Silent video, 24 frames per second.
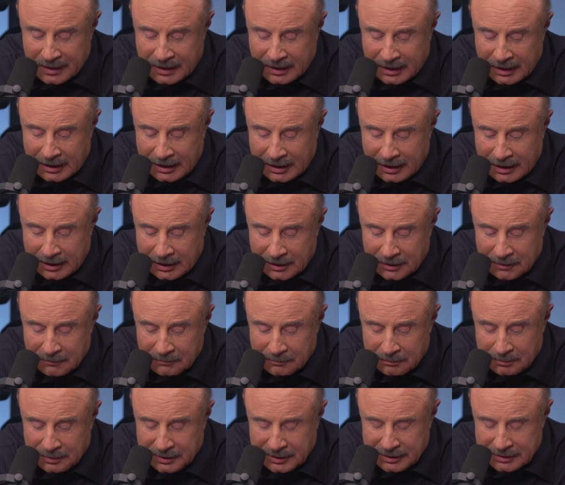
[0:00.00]
Uh,
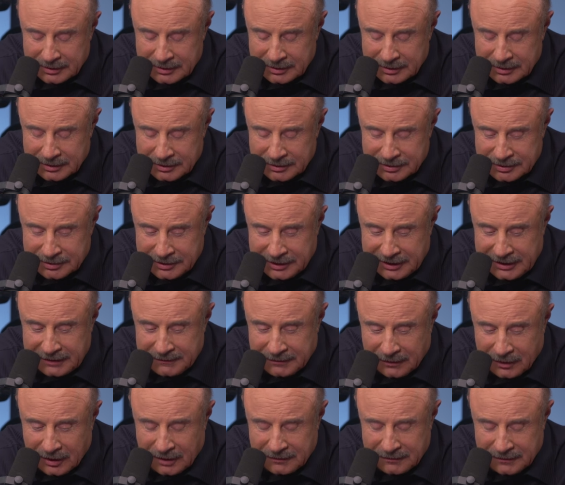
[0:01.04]
but Steve
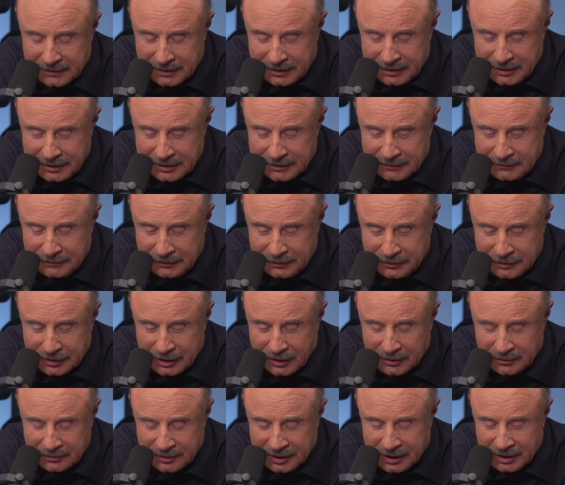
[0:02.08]
Harvey, if you
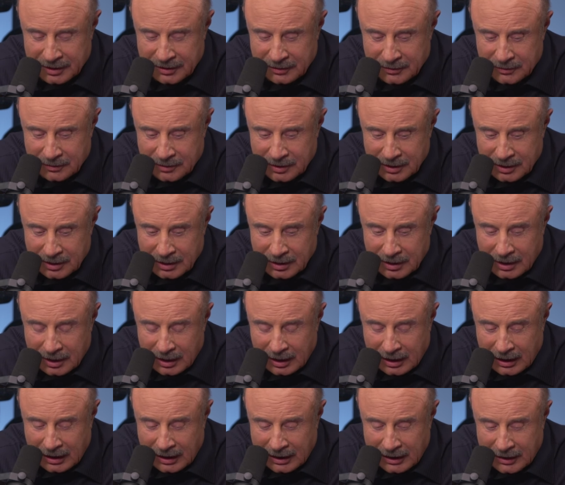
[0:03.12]
don't know,
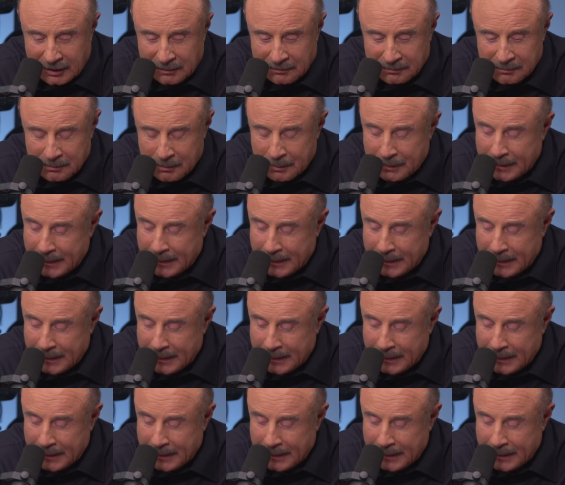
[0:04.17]
um,